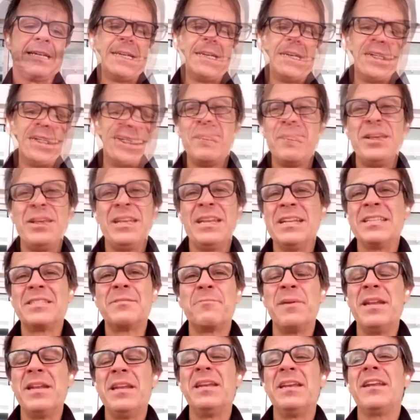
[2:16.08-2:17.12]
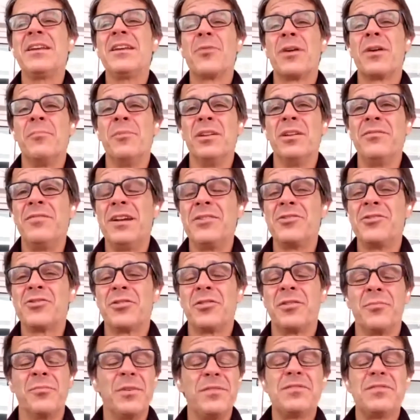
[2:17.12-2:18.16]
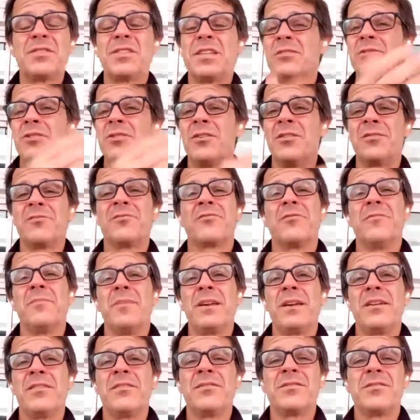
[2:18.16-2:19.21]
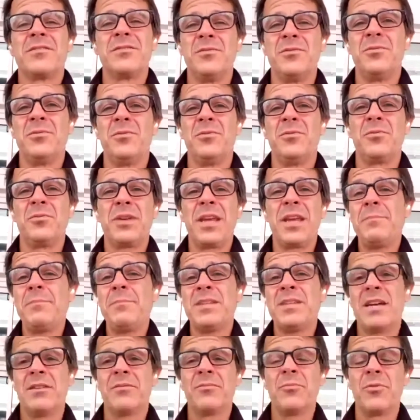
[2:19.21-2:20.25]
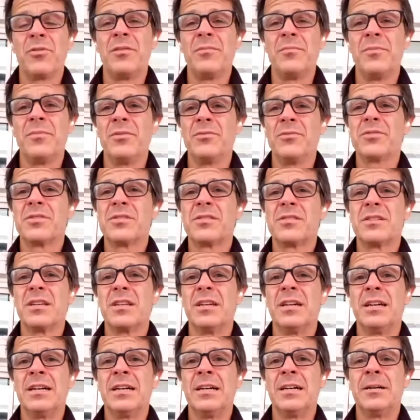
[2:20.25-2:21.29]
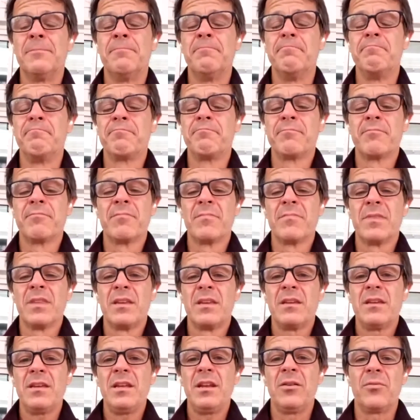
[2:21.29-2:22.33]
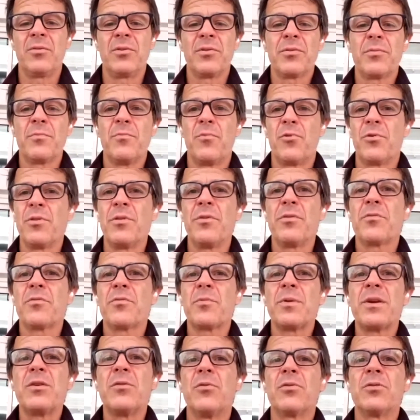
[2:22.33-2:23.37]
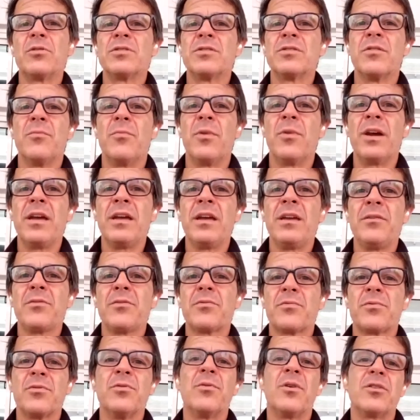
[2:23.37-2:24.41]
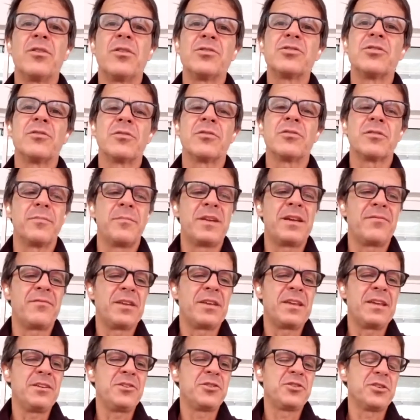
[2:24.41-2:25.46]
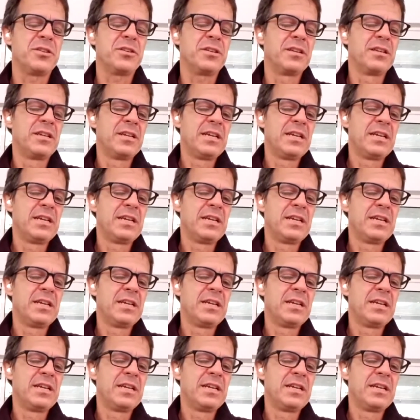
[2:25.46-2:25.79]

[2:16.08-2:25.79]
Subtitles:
I mean, it's been an incredible adventure, and we've sailed on from there to Cape Town. We're almost, we're more than 3/4 of the way through our circumnavigation.